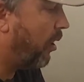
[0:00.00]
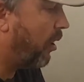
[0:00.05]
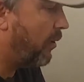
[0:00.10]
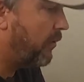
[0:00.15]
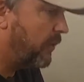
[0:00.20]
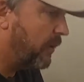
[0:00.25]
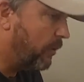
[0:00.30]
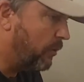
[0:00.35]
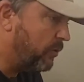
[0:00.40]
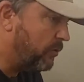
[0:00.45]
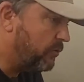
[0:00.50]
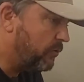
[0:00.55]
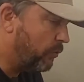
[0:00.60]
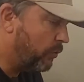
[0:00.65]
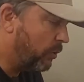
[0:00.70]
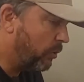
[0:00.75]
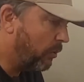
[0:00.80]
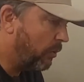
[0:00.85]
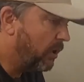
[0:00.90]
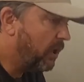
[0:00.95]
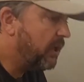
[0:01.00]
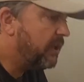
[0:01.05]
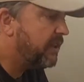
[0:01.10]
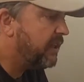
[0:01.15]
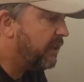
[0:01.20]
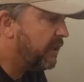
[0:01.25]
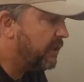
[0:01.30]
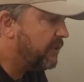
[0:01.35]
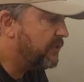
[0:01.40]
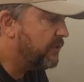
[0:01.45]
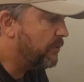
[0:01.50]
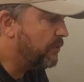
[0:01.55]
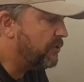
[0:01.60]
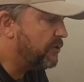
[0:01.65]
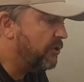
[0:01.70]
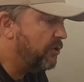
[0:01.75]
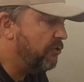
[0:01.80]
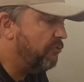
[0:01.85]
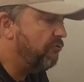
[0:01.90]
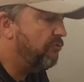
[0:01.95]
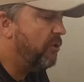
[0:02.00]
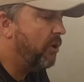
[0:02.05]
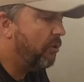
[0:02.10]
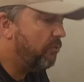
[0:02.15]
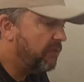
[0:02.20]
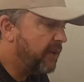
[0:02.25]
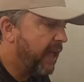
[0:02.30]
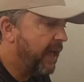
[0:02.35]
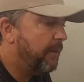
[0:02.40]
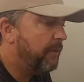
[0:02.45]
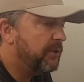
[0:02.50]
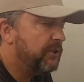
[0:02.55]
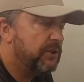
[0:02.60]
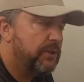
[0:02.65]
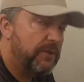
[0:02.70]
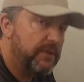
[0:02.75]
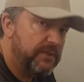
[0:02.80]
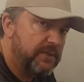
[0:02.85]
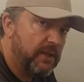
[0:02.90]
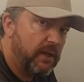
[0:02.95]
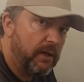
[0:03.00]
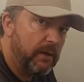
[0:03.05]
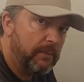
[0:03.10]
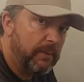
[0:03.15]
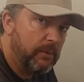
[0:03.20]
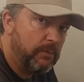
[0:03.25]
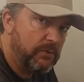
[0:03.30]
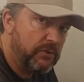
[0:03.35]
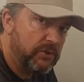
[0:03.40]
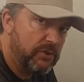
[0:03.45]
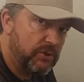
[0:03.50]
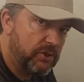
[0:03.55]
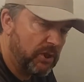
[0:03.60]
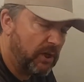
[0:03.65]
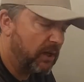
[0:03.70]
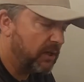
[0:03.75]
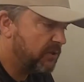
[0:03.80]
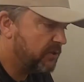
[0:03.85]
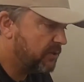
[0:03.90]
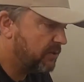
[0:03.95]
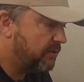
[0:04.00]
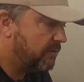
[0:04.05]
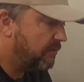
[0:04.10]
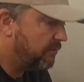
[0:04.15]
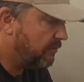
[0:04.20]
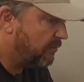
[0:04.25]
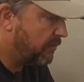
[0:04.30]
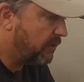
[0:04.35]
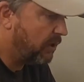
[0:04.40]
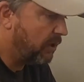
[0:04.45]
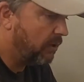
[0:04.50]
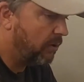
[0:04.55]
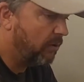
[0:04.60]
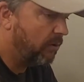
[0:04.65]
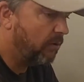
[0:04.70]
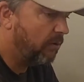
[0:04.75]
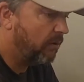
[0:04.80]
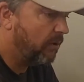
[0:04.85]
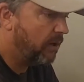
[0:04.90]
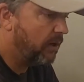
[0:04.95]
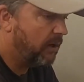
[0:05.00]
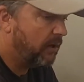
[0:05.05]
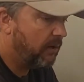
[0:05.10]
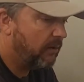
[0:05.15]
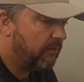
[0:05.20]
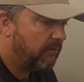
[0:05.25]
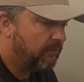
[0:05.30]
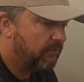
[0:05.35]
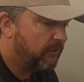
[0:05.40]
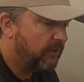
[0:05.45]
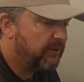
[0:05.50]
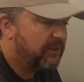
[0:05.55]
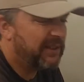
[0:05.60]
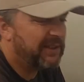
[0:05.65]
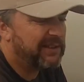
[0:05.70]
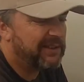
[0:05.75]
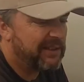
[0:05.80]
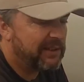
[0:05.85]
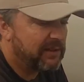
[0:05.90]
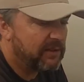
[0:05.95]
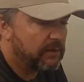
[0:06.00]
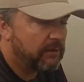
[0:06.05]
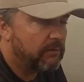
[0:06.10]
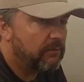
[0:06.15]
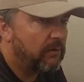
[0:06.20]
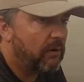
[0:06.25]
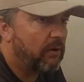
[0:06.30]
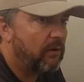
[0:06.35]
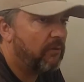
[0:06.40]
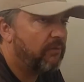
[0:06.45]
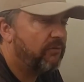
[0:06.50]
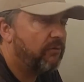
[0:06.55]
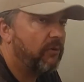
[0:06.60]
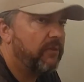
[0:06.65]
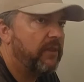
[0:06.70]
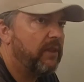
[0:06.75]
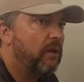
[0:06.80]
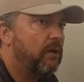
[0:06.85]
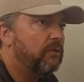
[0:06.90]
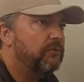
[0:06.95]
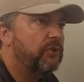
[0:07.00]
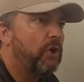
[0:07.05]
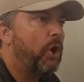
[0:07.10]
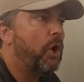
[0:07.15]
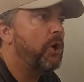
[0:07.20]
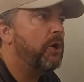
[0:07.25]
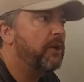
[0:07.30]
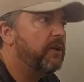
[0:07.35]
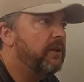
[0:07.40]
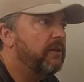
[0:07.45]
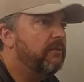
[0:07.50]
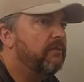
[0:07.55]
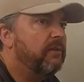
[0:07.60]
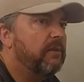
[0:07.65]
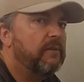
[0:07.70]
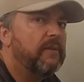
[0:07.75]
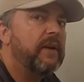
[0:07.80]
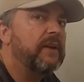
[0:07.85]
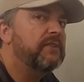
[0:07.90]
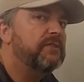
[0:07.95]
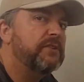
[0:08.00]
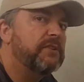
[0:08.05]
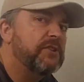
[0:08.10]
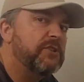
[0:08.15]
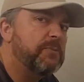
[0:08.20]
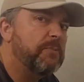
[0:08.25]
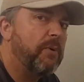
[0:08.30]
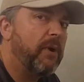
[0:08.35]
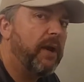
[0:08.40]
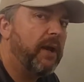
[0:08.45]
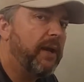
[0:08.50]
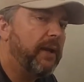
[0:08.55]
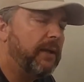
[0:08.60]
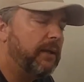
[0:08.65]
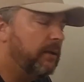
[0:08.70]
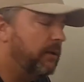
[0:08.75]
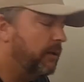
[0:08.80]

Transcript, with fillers: There was we were lucky because there was no damage to the tub. It was just you know uh, what they didn't for the alternative of actually spraying.